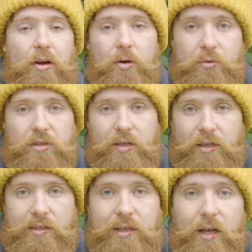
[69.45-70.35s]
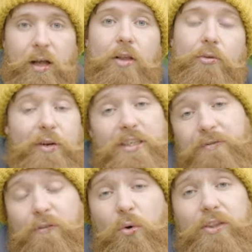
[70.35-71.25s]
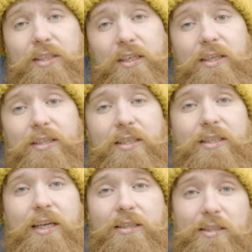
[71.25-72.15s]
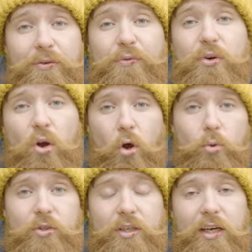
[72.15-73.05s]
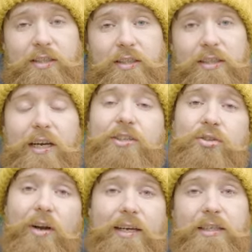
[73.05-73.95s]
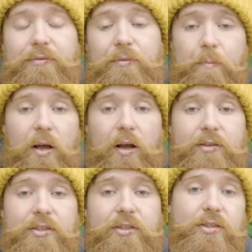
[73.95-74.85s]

the hole size. The reason for this is that different hole sizes attract different birds.